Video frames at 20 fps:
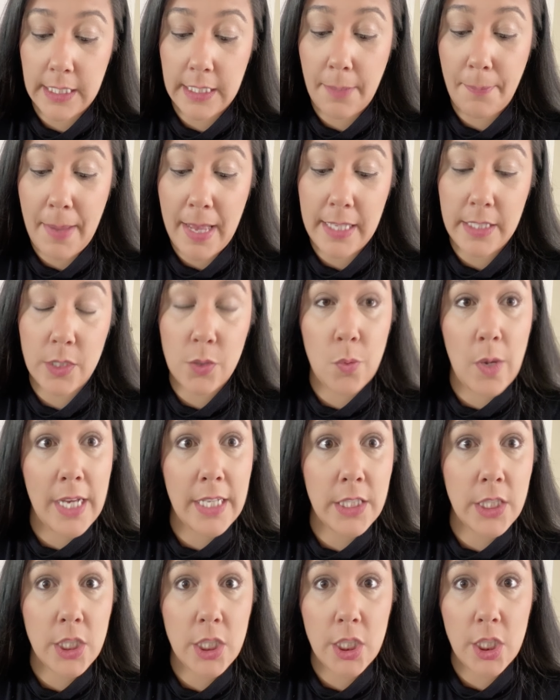the best
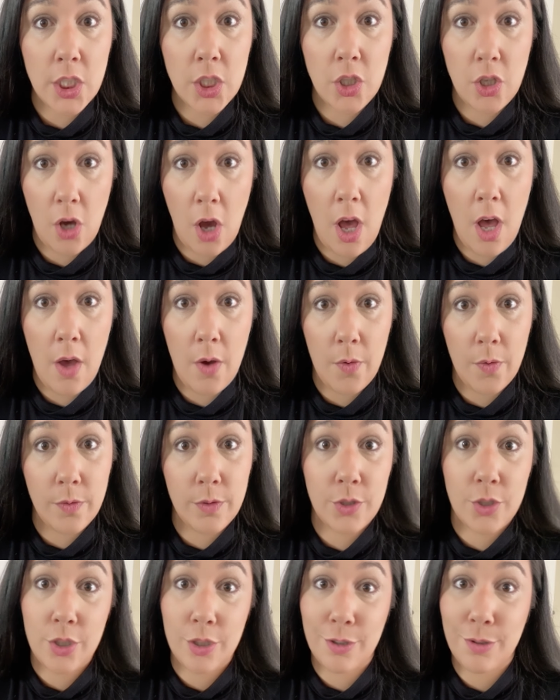way to
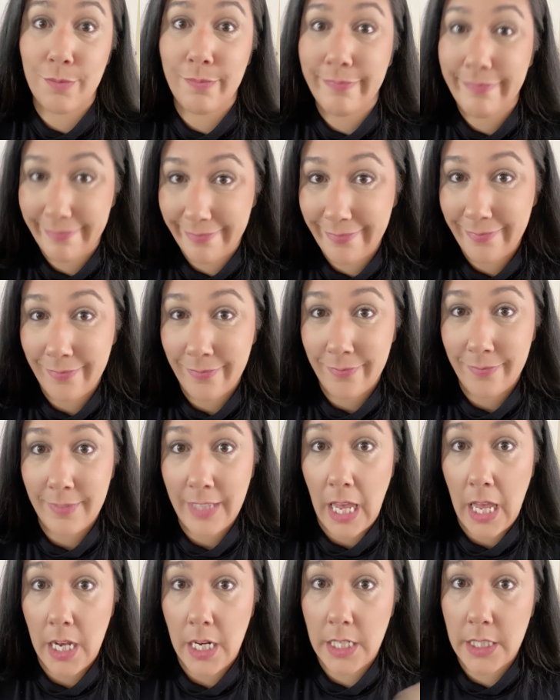go. So
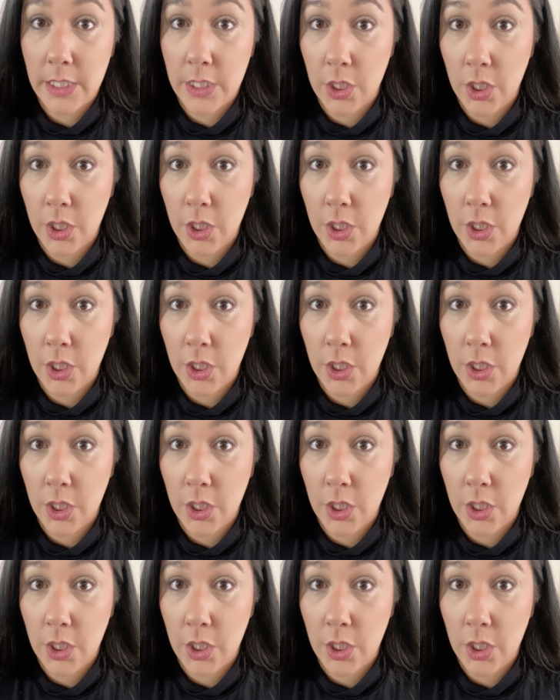let's do